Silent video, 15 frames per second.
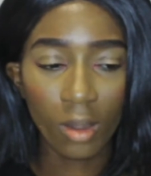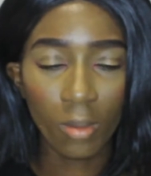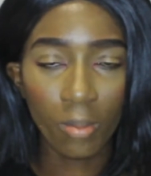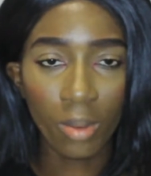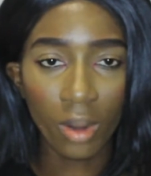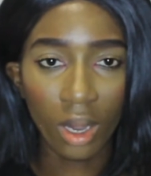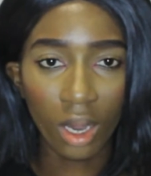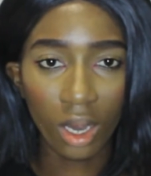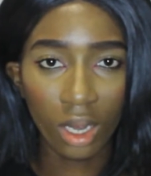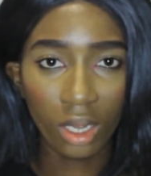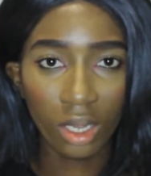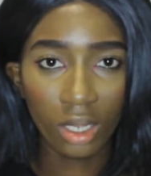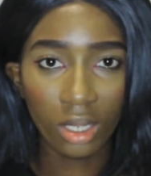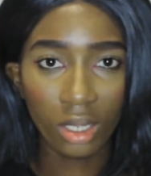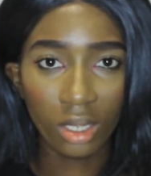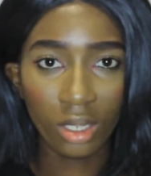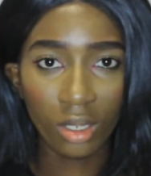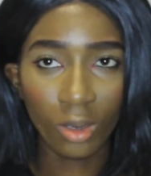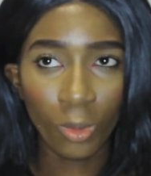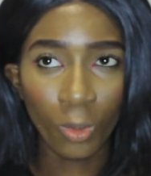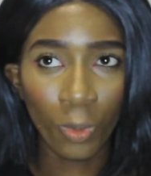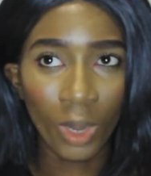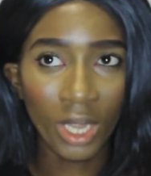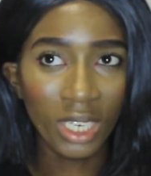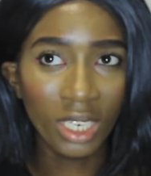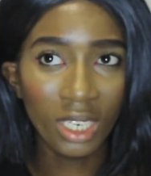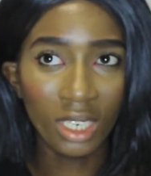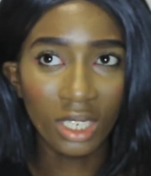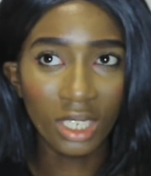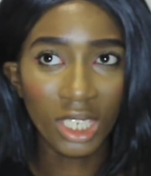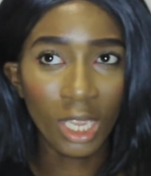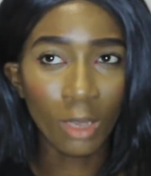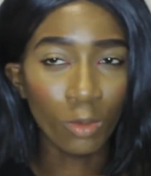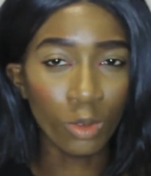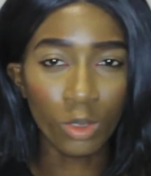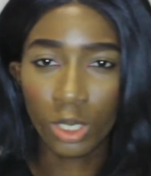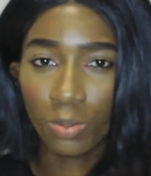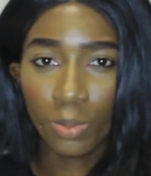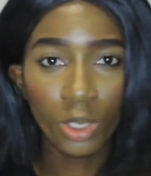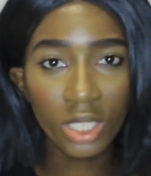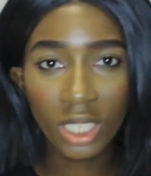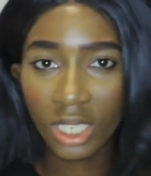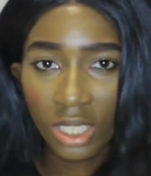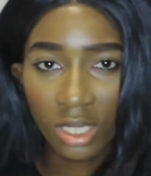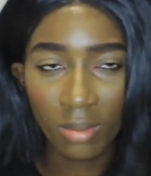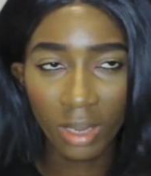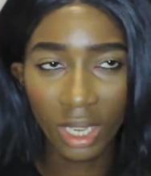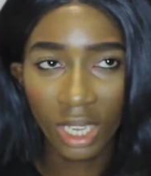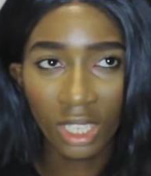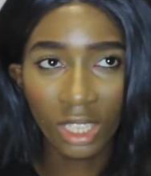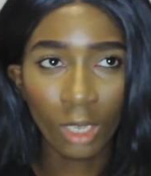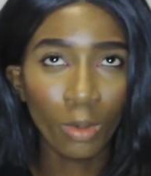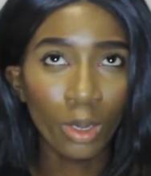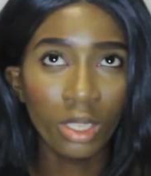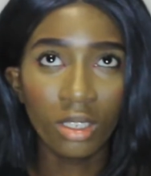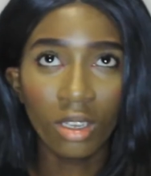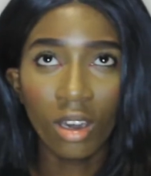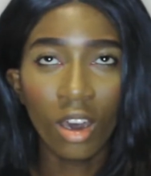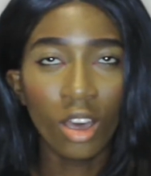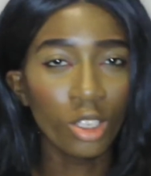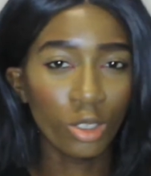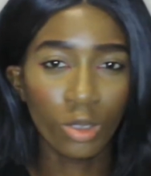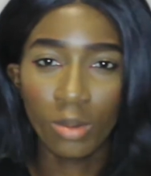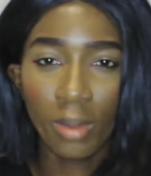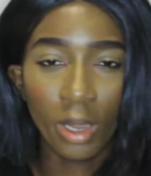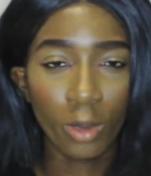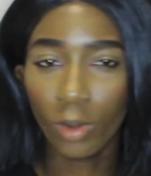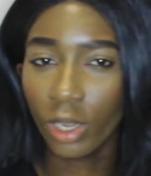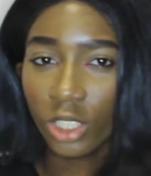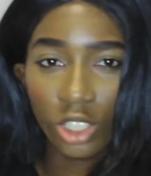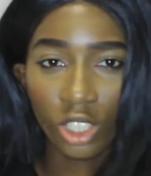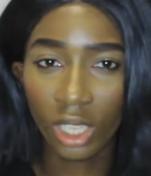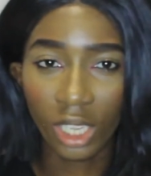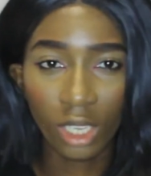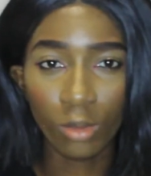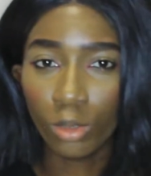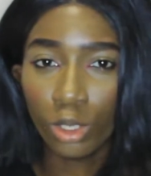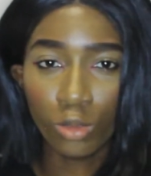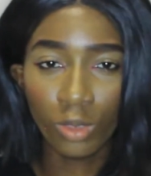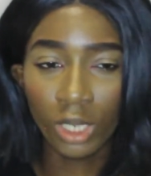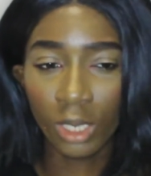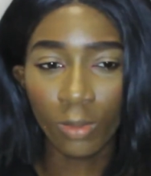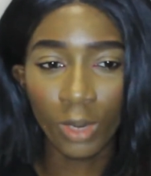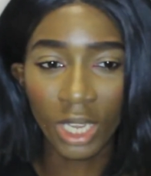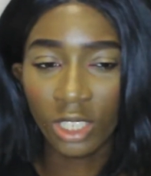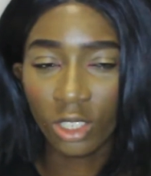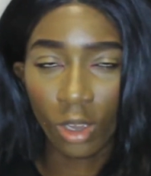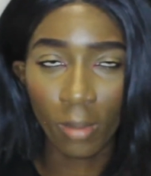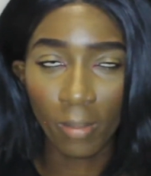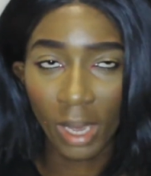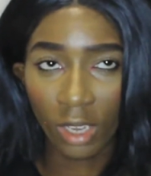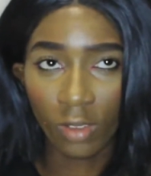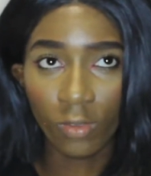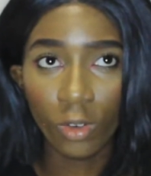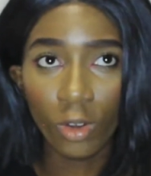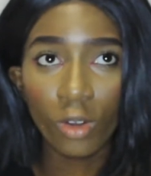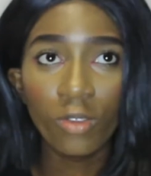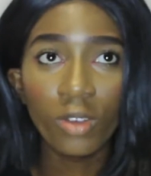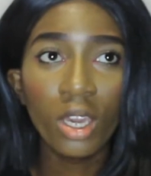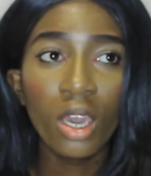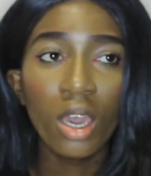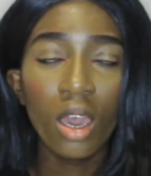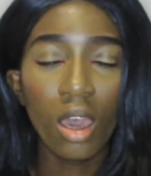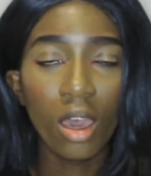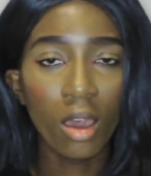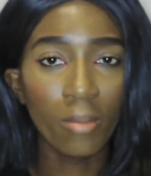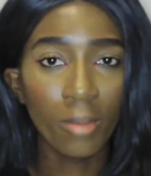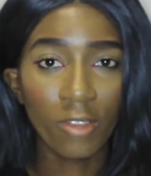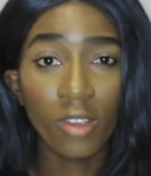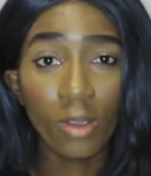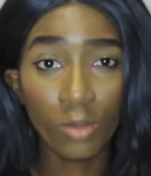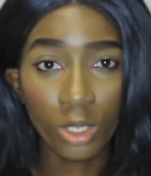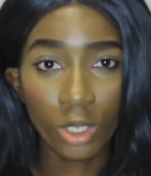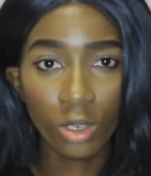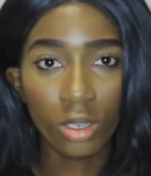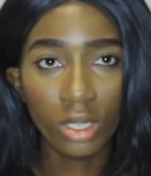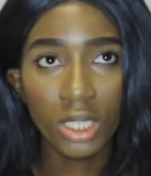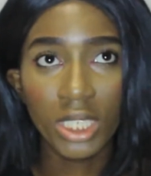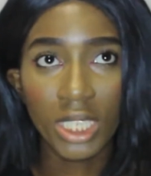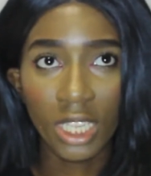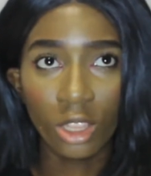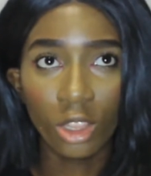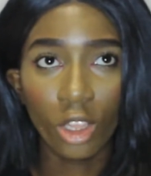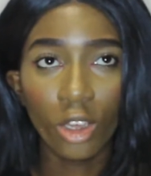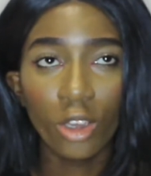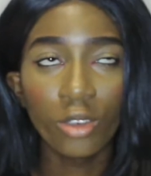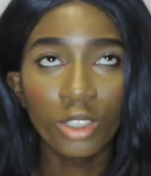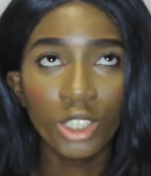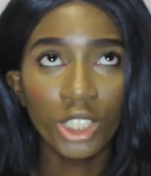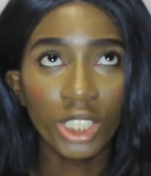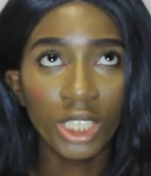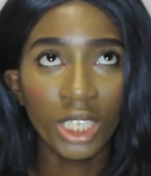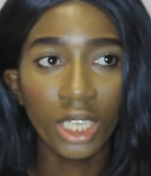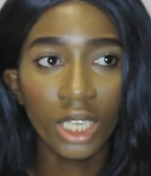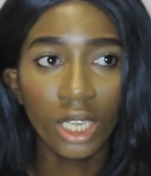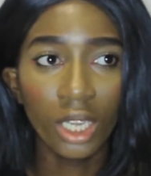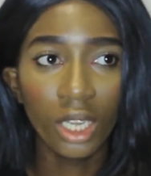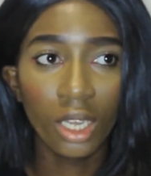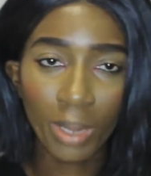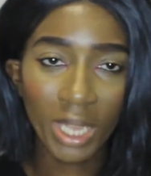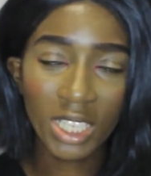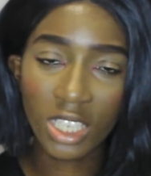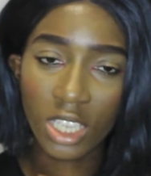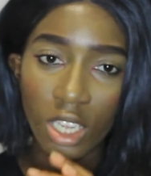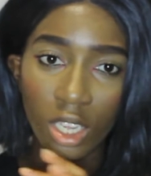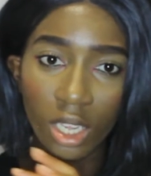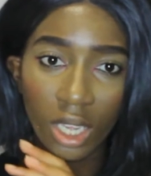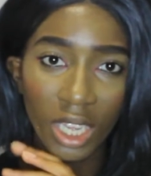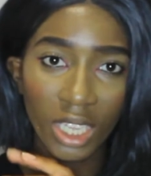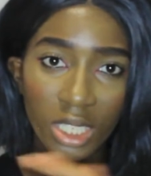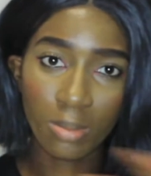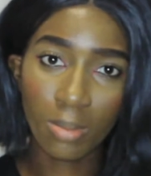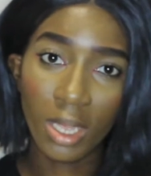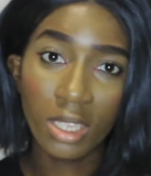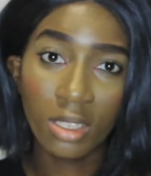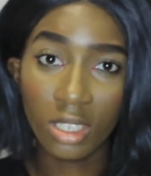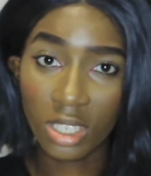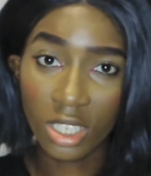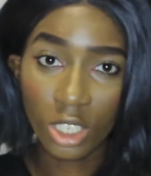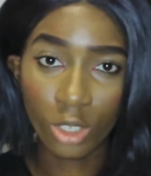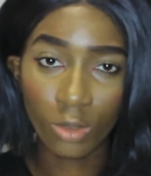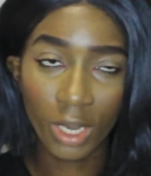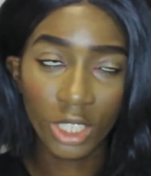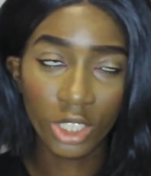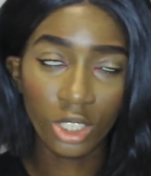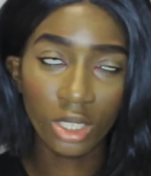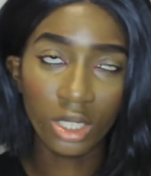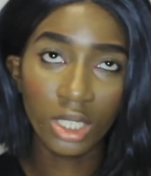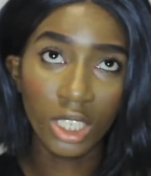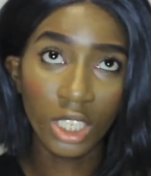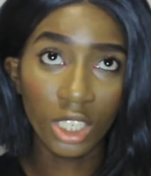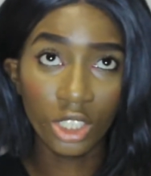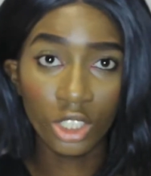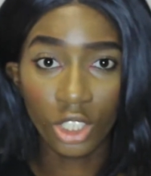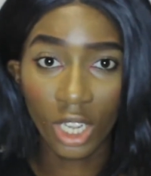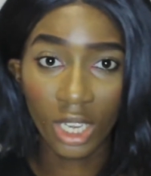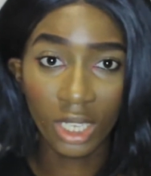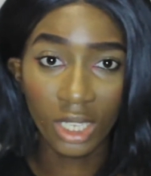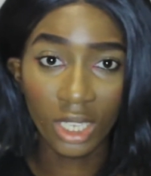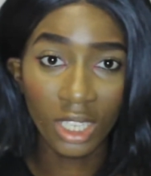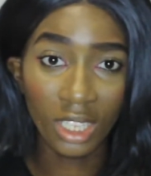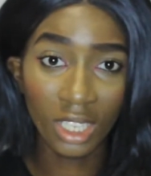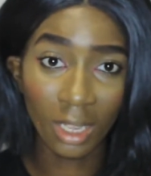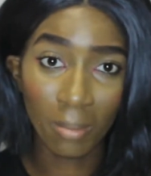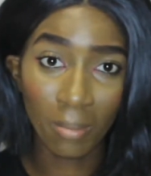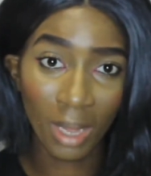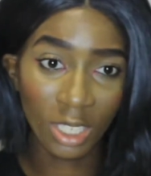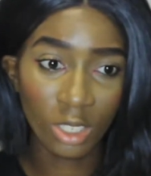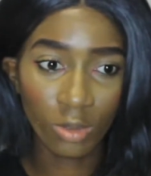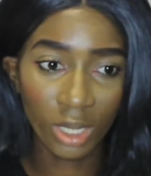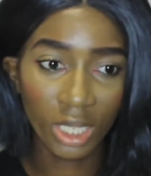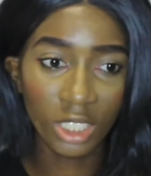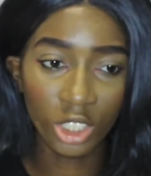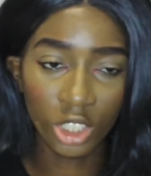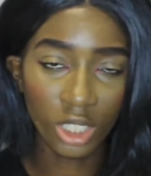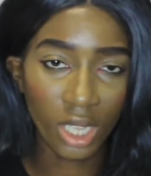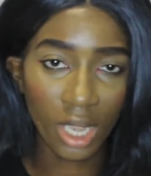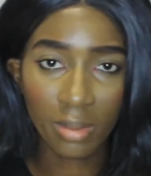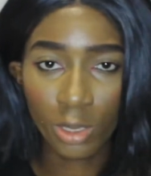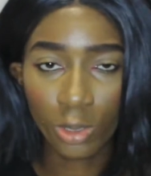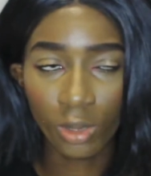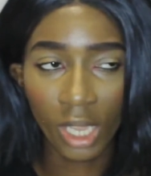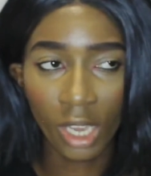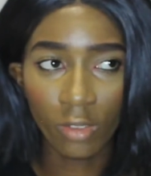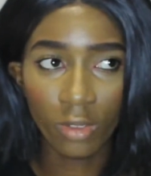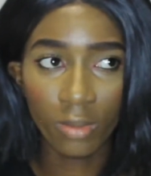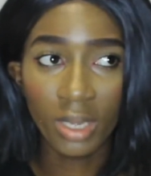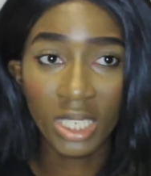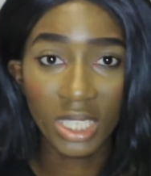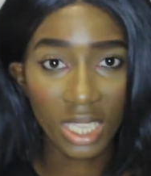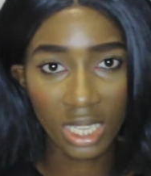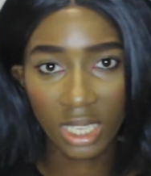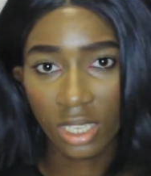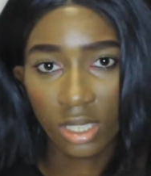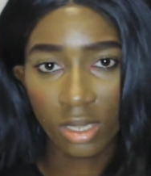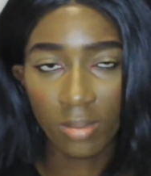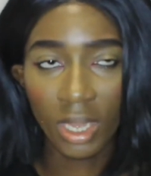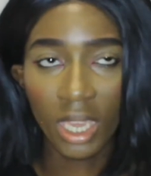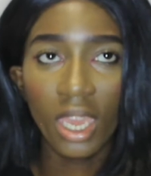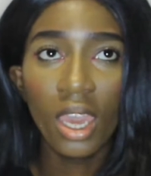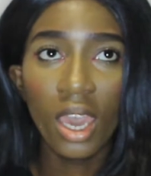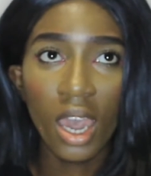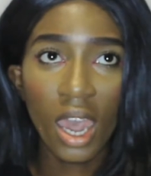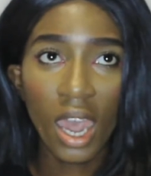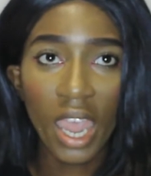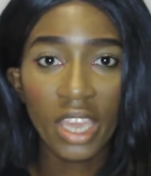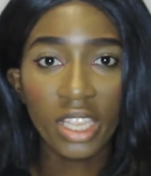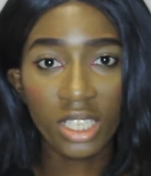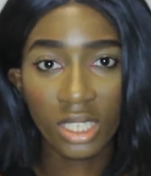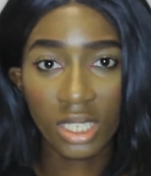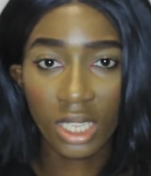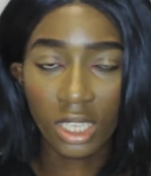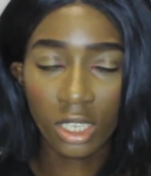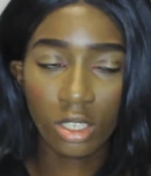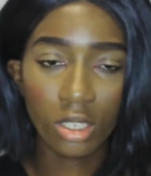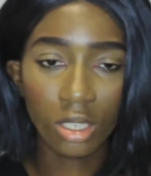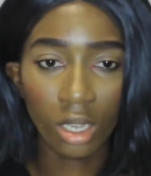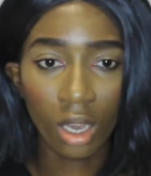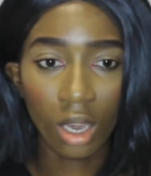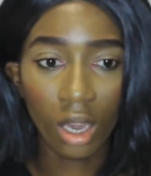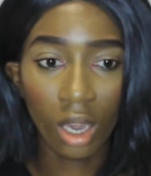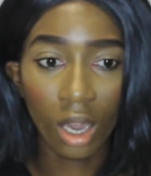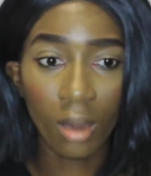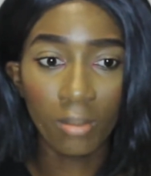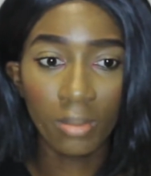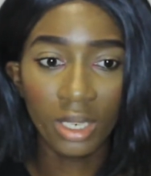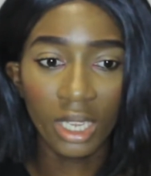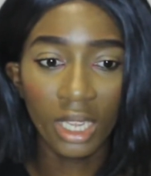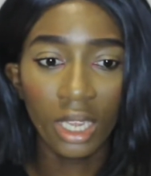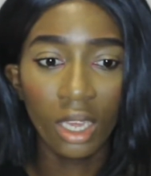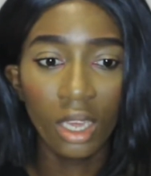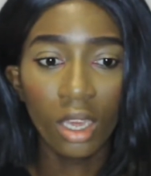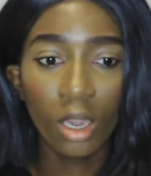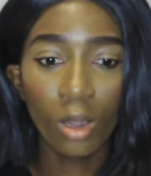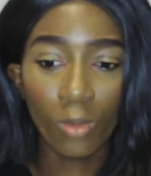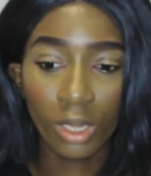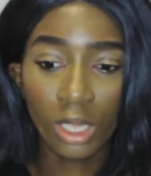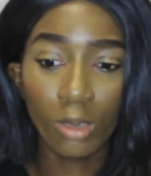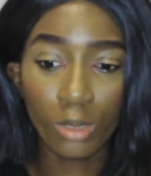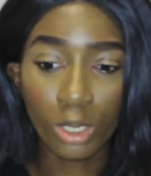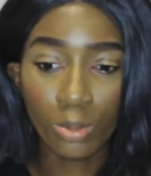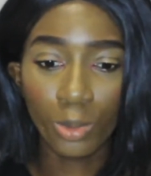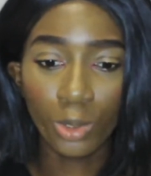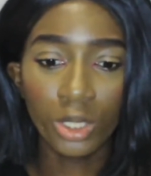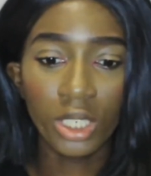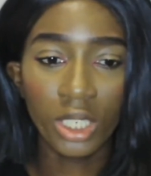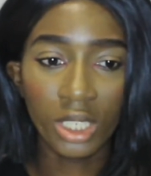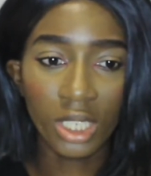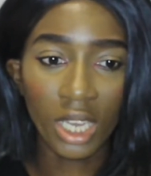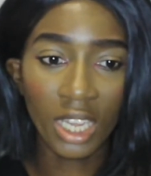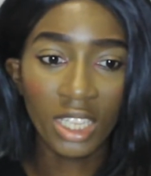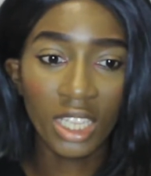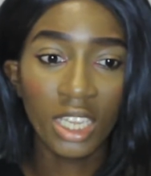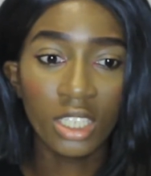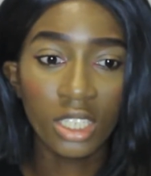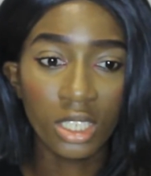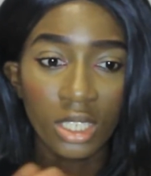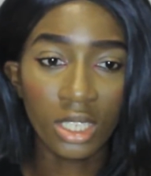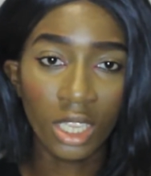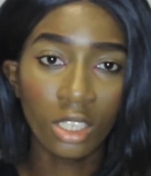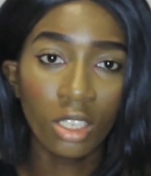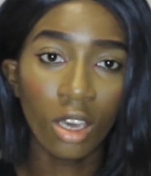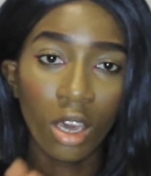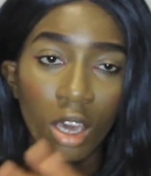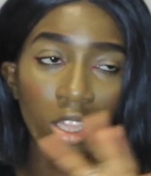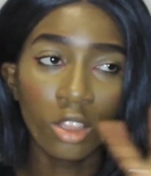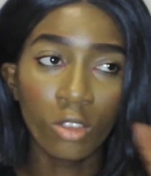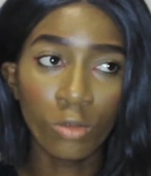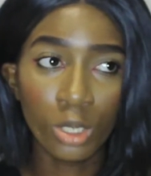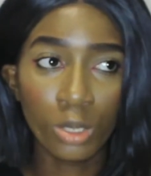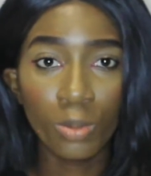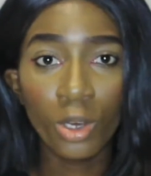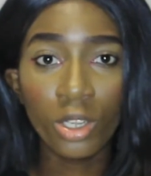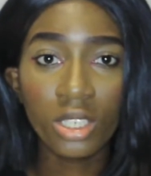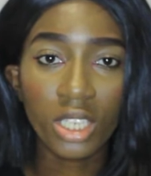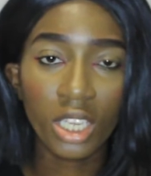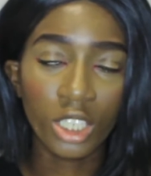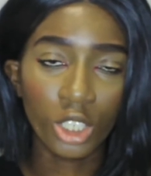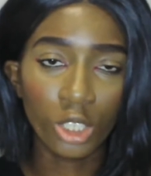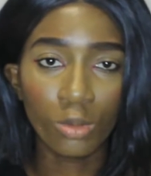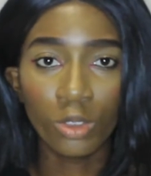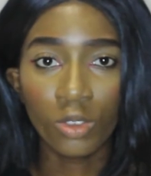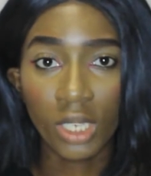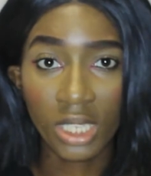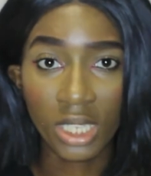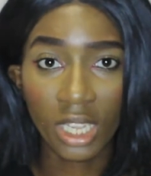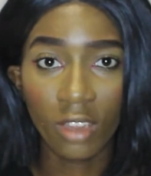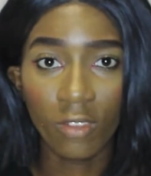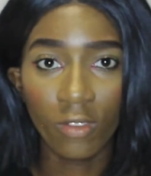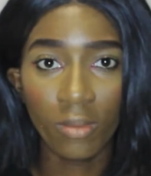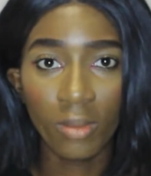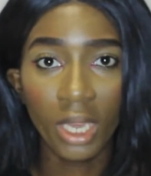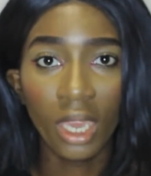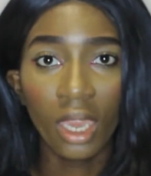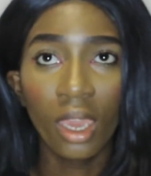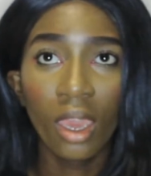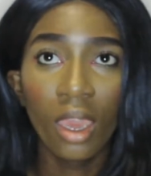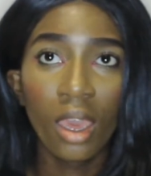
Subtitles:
but when they were responding to me, they weren't answering my question. Like it was really weird going back and forth. My friend was a godsend though. She basically explained the situation in like Mandarin. She typed it all out for me, sent it to me. I then sent it to the car company. When they responded, I then sent her the response and she would translate it for me.